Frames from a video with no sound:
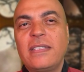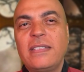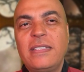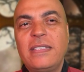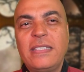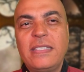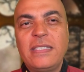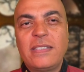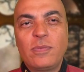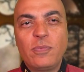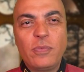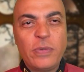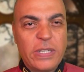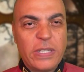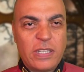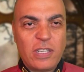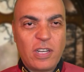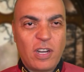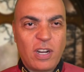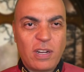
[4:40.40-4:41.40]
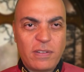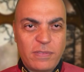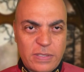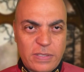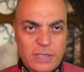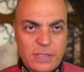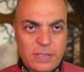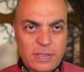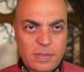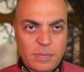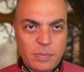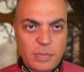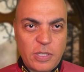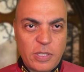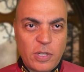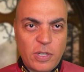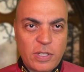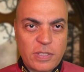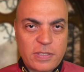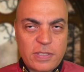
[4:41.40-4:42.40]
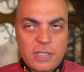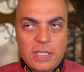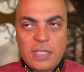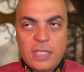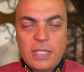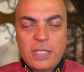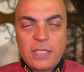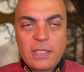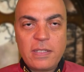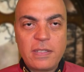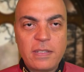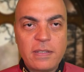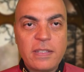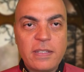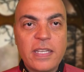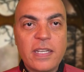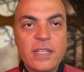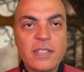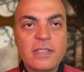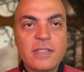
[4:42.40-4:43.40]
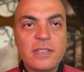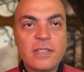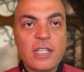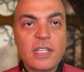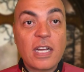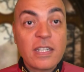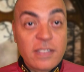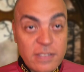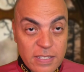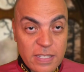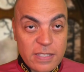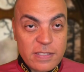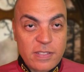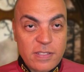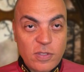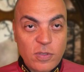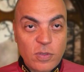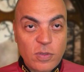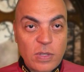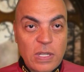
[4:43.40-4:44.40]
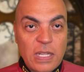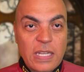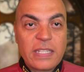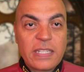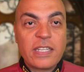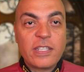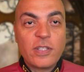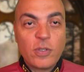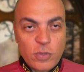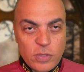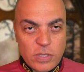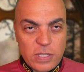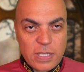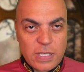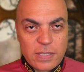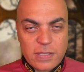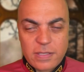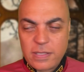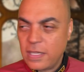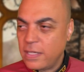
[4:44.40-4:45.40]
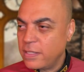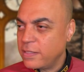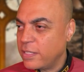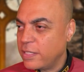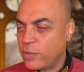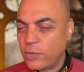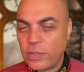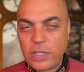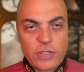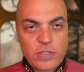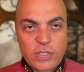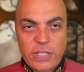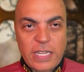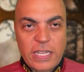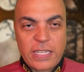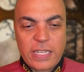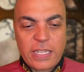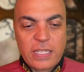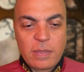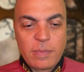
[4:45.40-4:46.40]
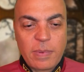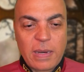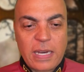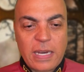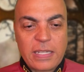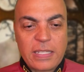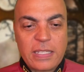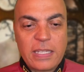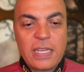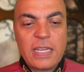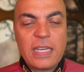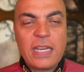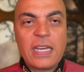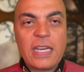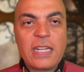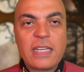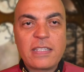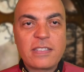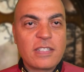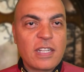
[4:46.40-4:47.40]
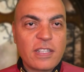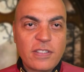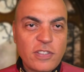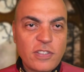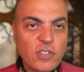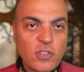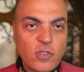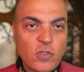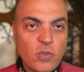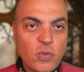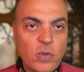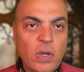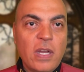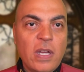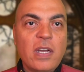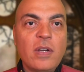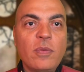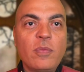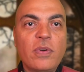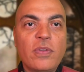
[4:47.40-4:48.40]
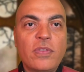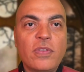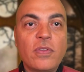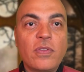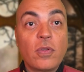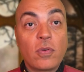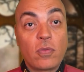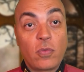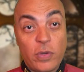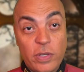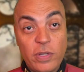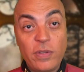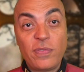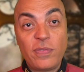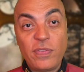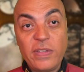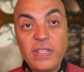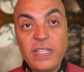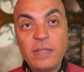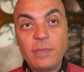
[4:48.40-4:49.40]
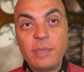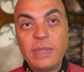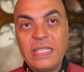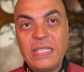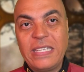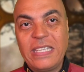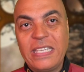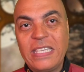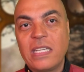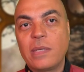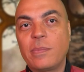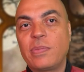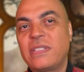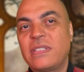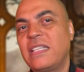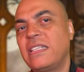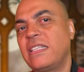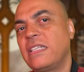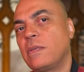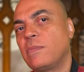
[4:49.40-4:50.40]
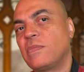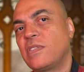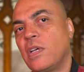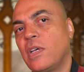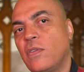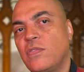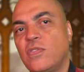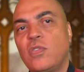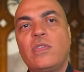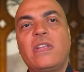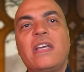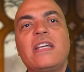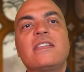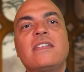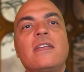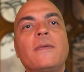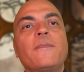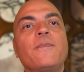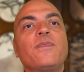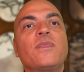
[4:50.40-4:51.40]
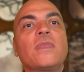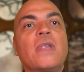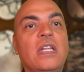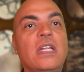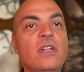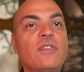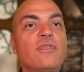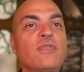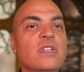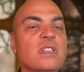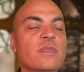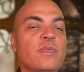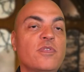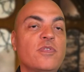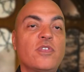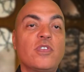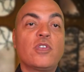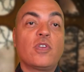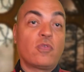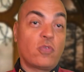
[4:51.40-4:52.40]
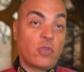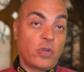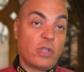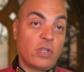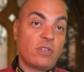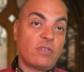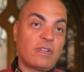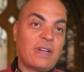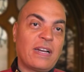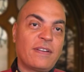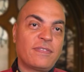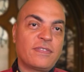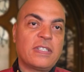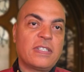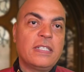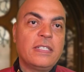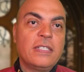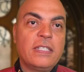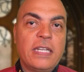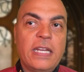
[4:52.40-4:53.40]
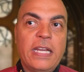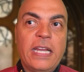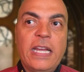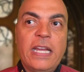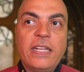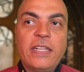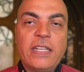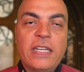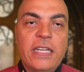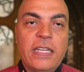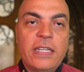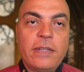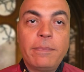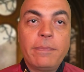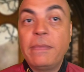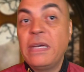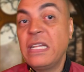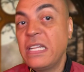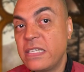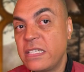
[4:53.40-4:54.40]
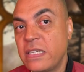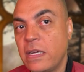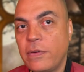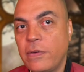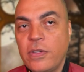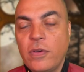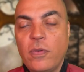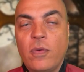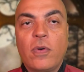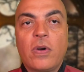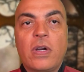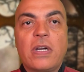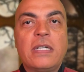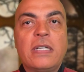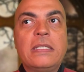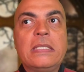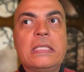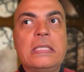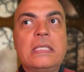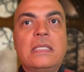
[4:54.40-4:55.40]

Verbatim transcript: these weird harvests because they're nonsensical, they're useless, they don't educate anybody, and has nothing to do with the royal fleet being here and presenting themselves. So there's a difference between a royal craft and a military or